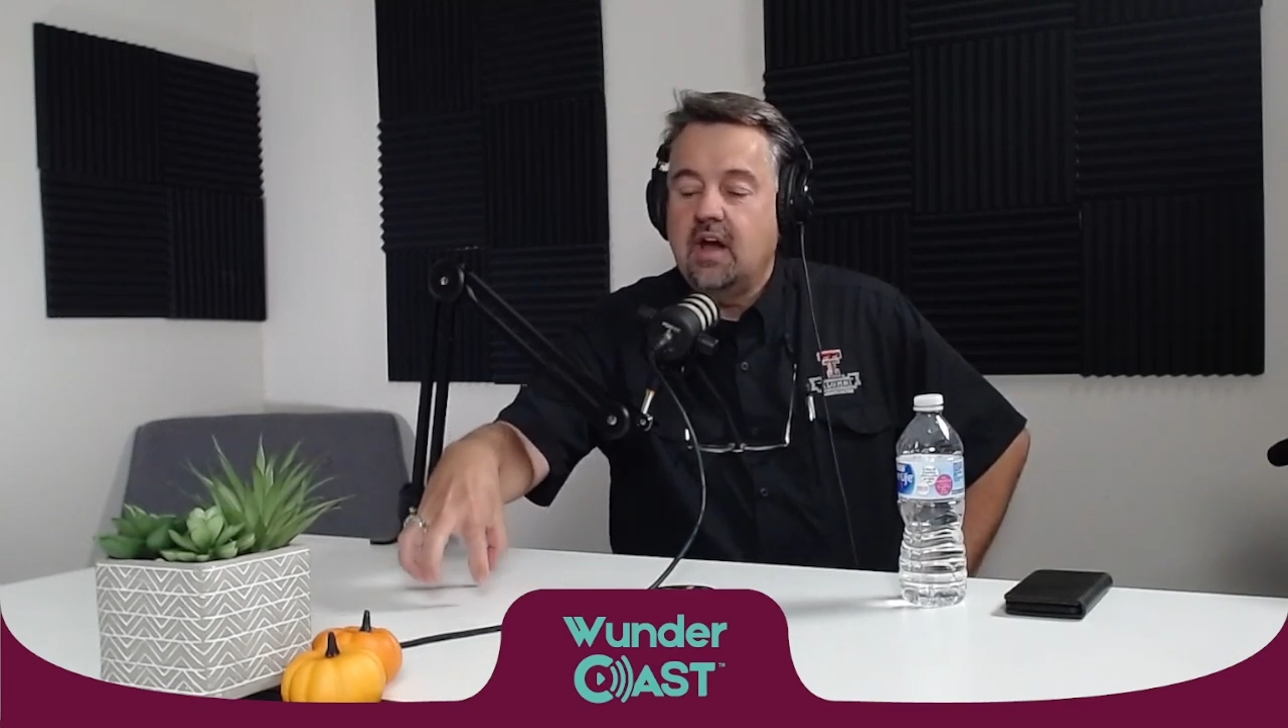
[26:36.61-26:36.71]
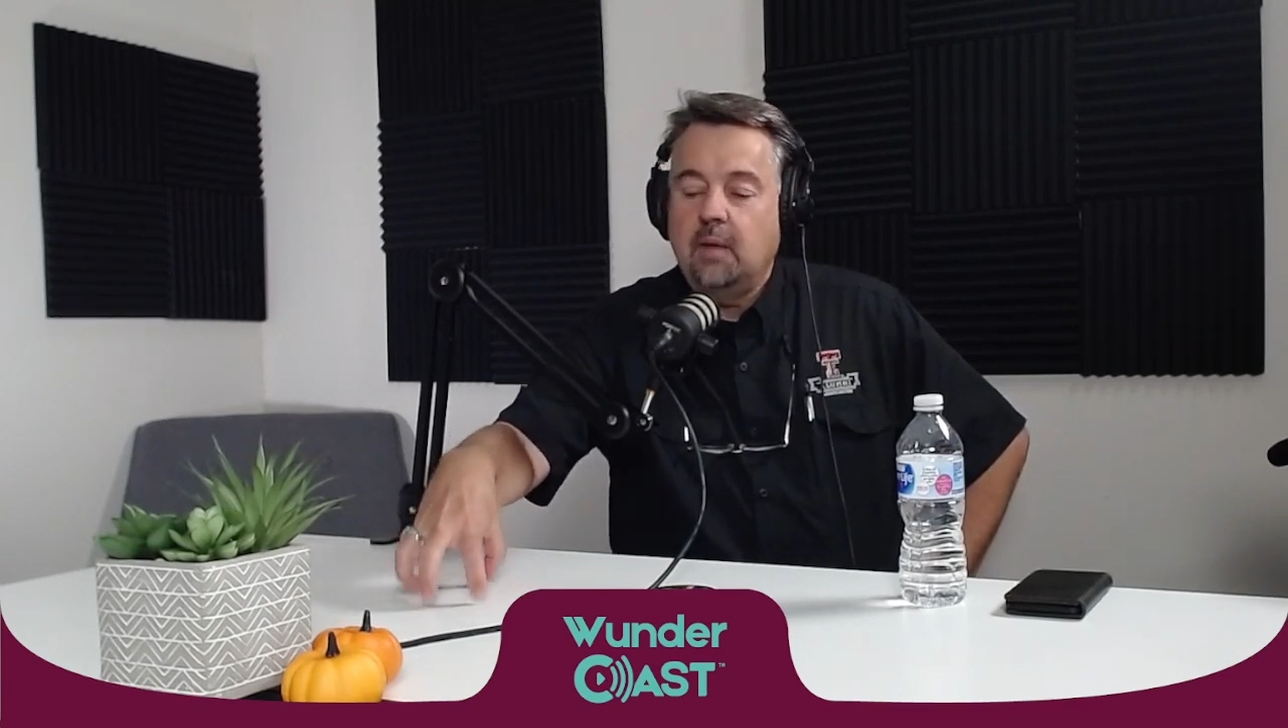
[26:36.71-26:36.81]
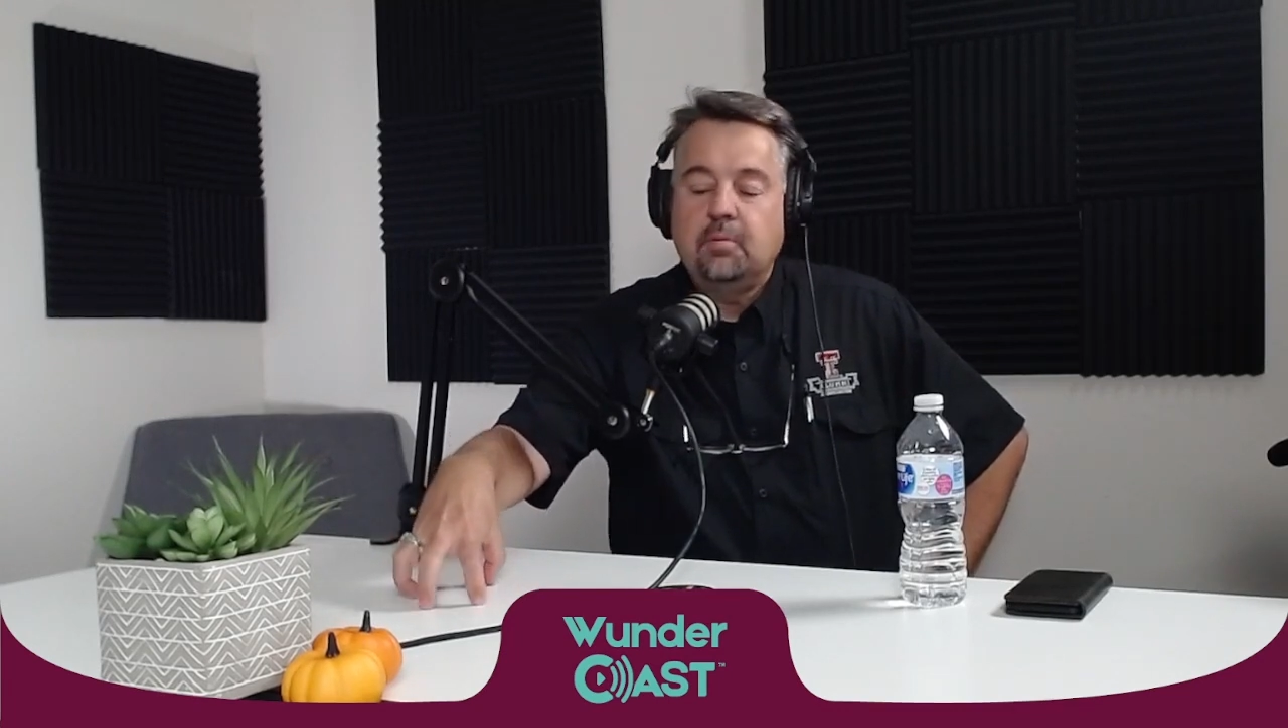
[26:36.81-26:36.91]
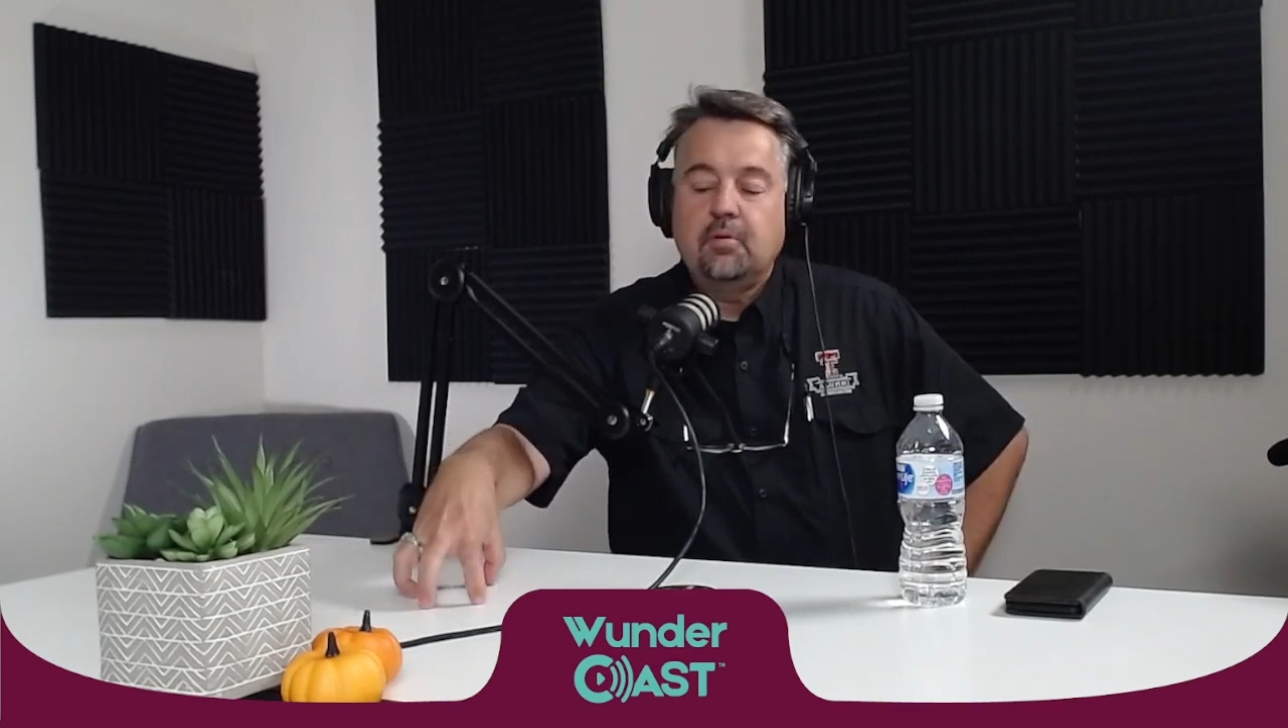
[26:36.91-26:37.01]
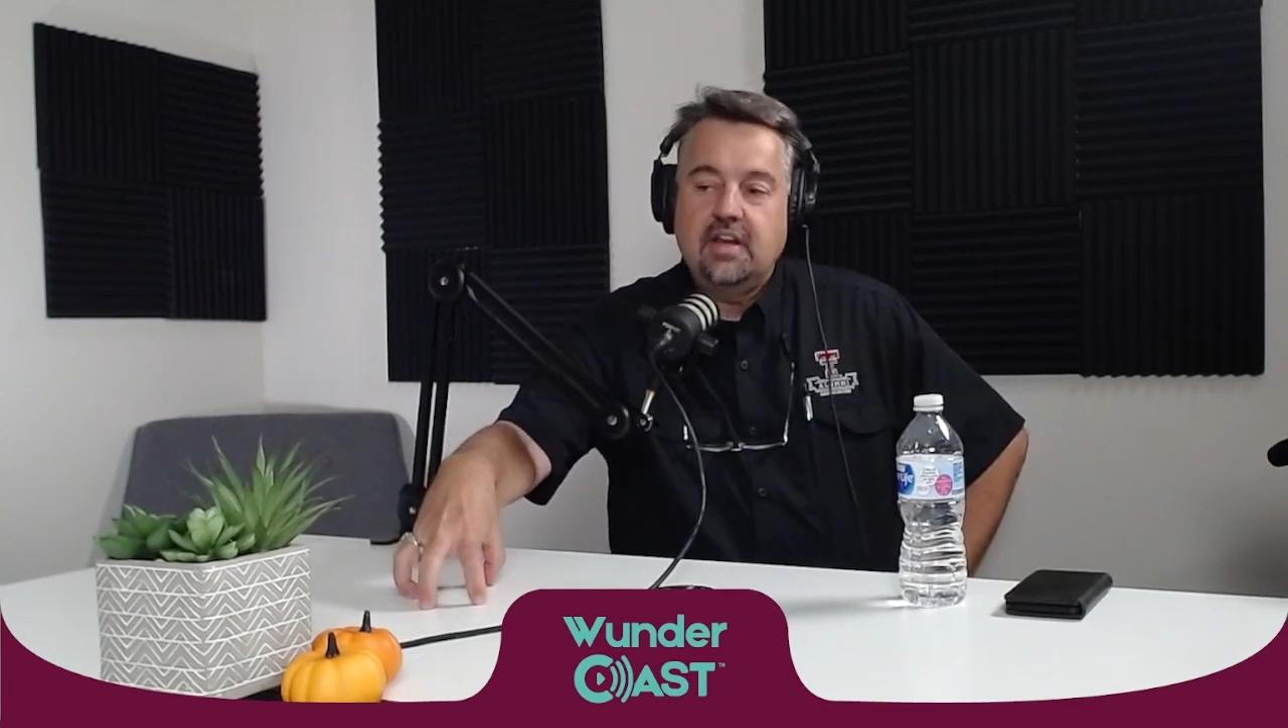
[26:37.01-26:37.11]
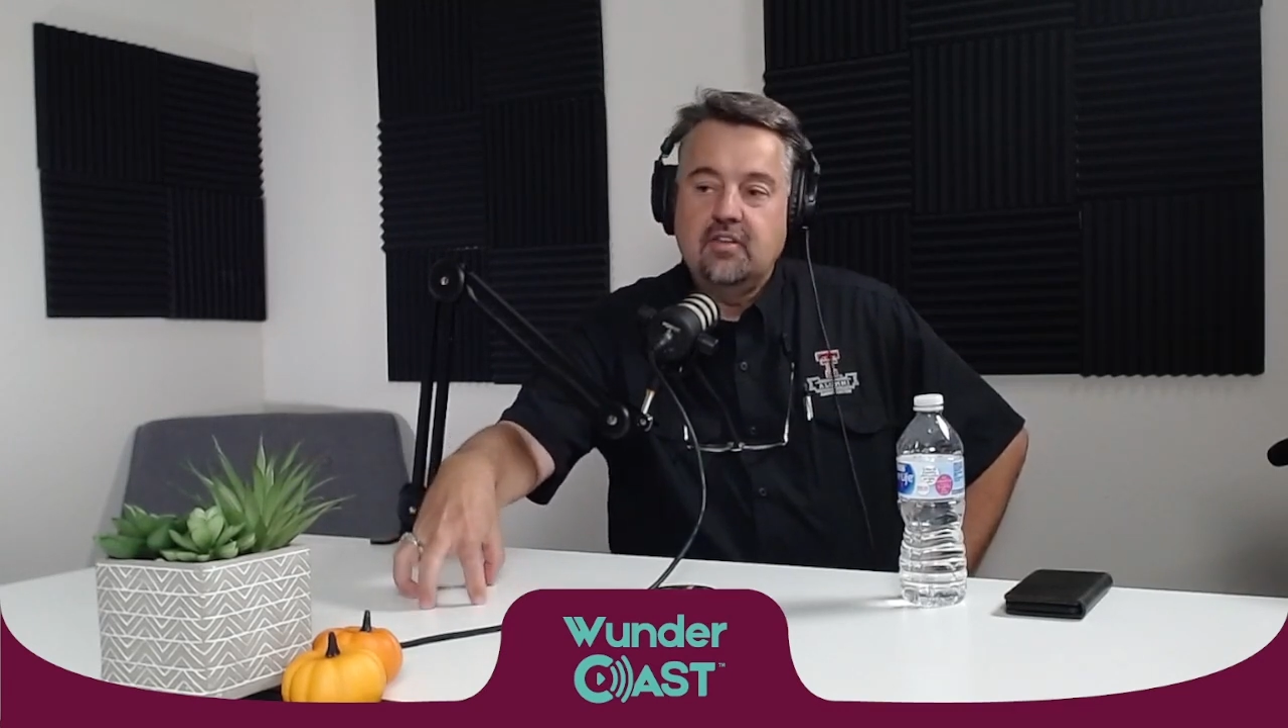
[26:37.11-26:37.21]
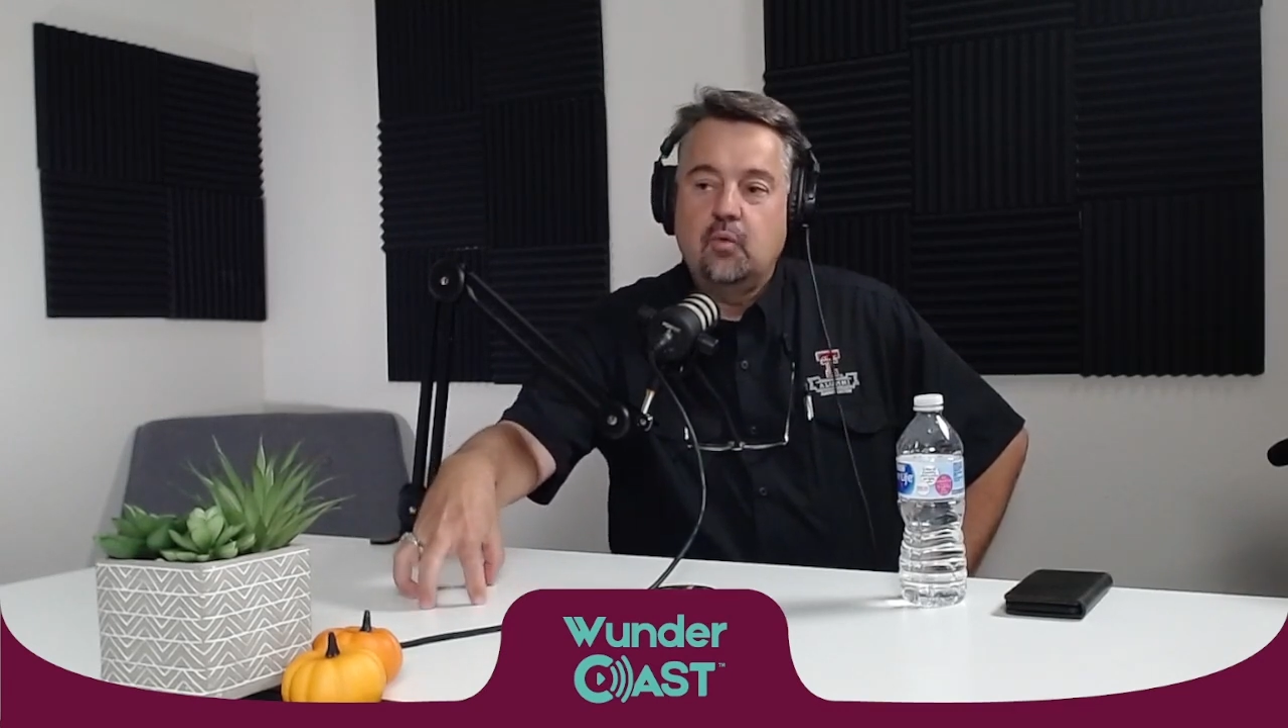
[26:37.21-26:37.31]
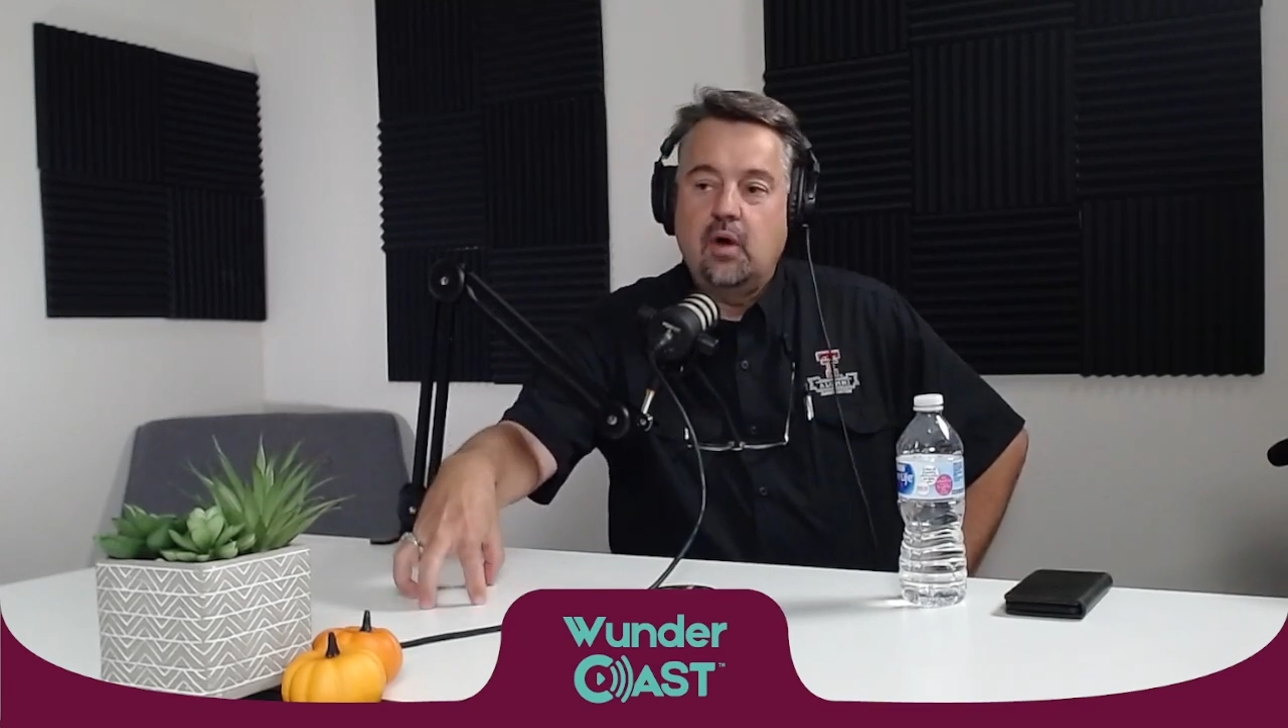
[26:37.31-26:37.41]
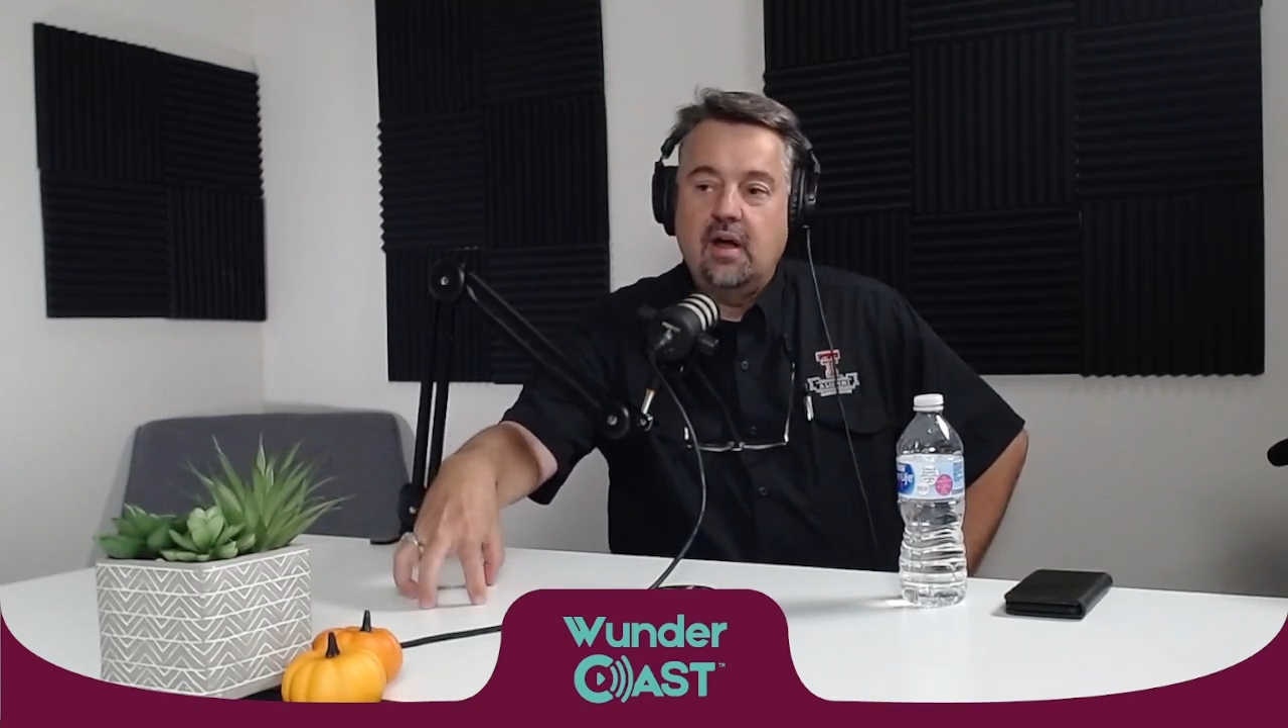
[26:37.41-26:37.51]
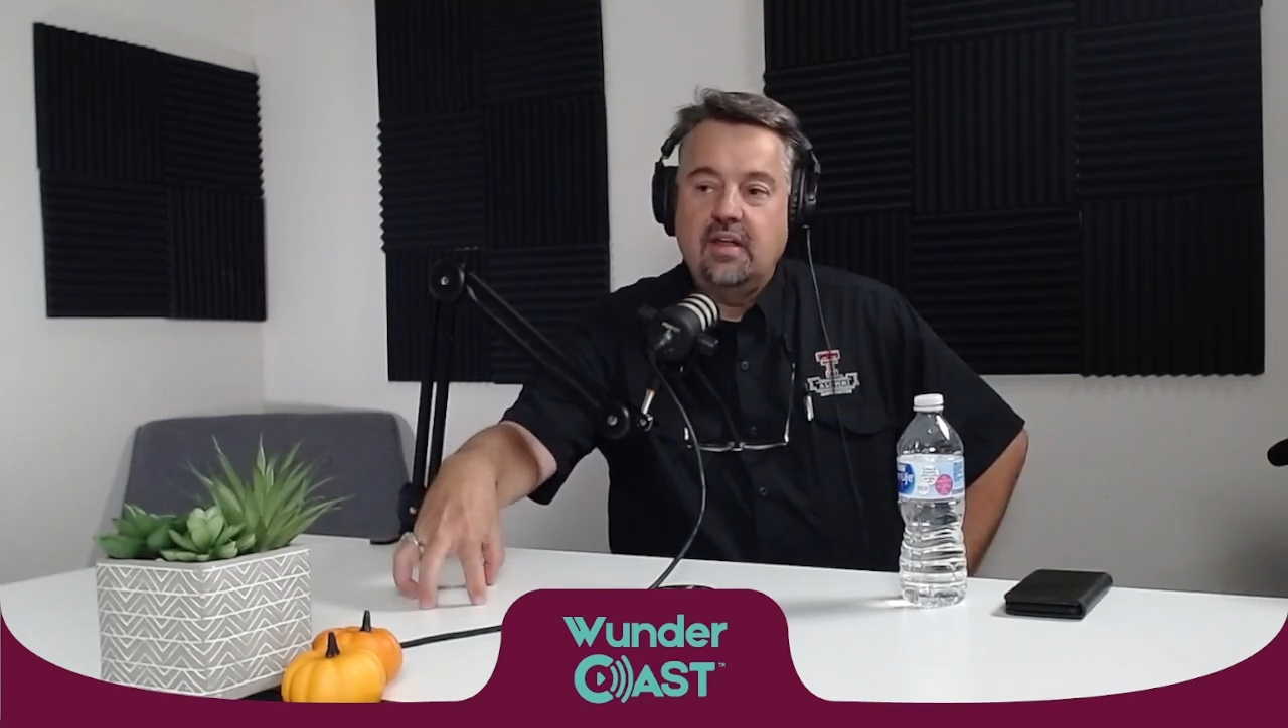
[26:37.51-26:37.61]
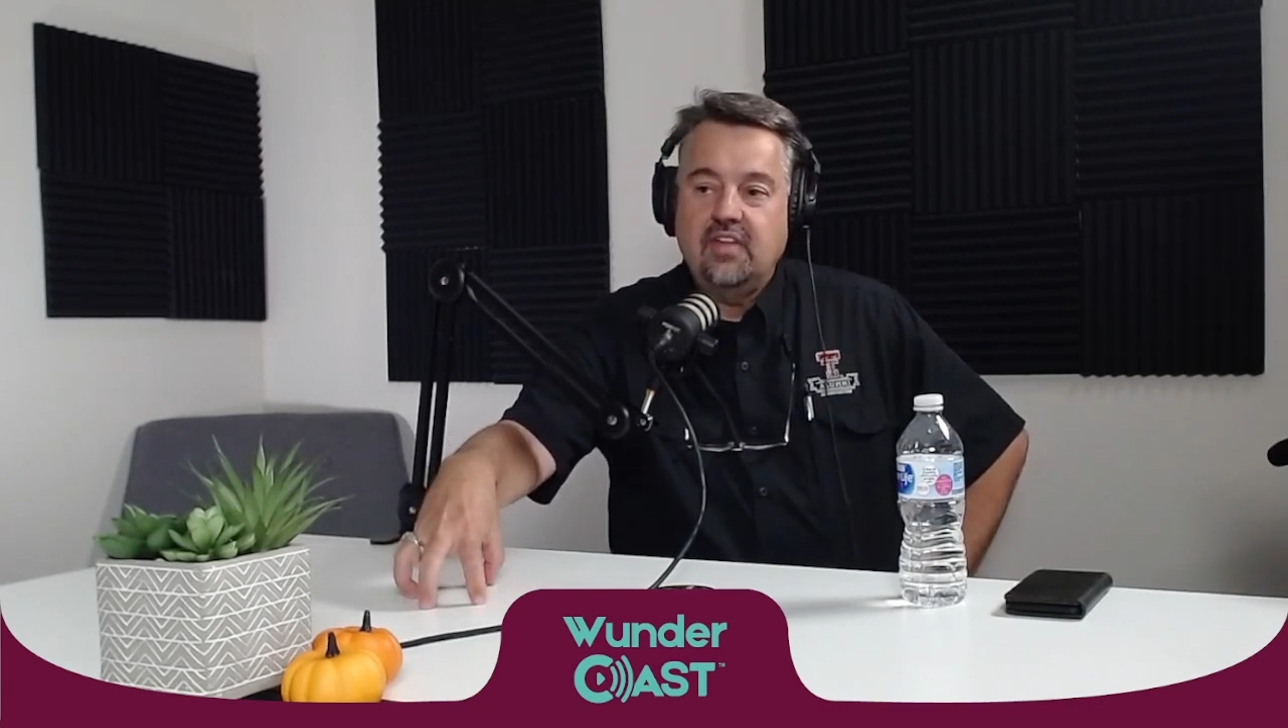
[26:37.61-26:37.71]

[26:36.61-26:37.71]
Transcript: operate in the why,